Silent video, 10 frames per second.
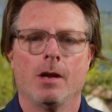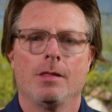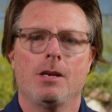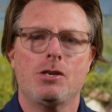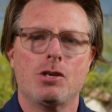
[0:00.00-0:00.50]

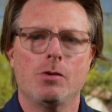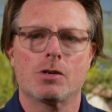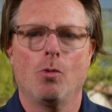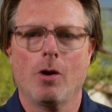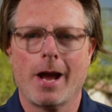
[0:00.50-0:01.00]
The issue is
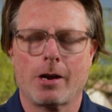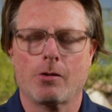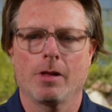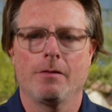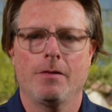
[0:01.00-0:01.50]
more
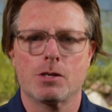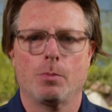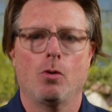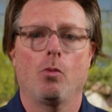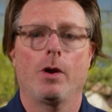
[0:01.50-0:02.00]
accurately
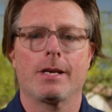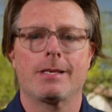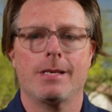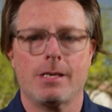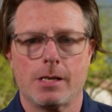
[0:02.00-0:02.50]
visible when
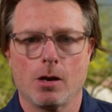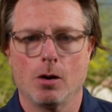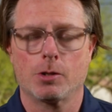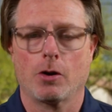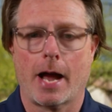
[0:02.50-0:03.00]
existing
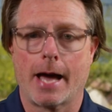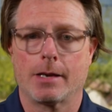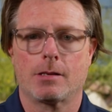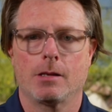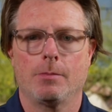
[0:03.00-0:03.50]
homes are
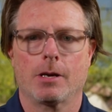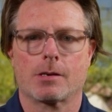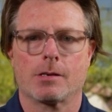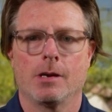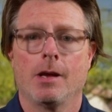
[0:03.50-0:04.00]
added to the
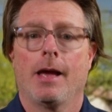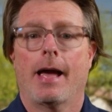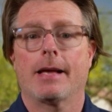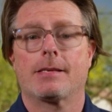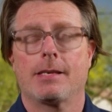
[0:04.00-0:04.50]
mix,
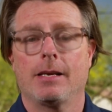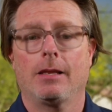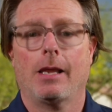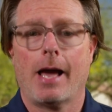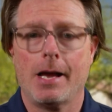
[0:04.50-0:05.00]
as seen
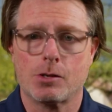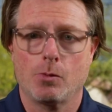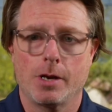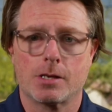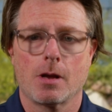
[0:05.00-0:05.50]
in last
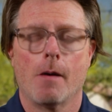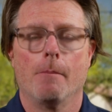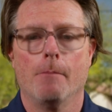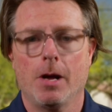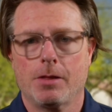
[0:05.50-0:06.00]
week's
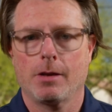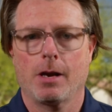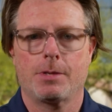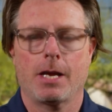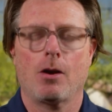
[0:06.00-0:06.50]
monthly
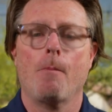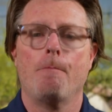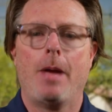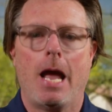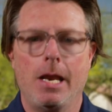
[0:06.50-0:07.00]
update on
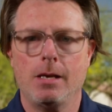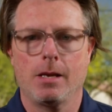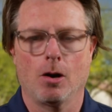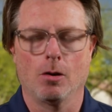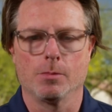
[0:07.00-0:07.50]

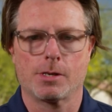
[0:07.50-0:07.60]
pending home